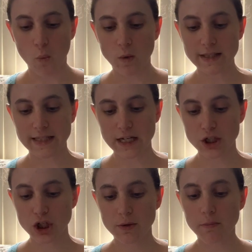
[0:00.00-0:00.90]

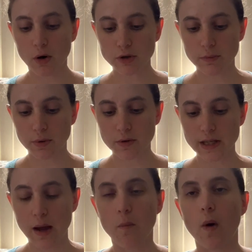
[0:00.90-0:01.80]
stitch multiples
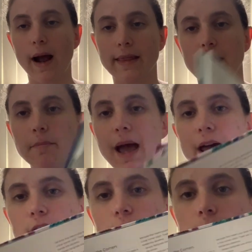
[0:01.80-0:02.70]
and why they
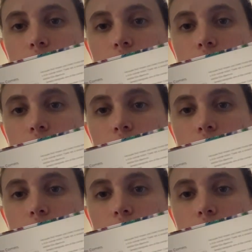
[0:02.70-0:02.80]
matter.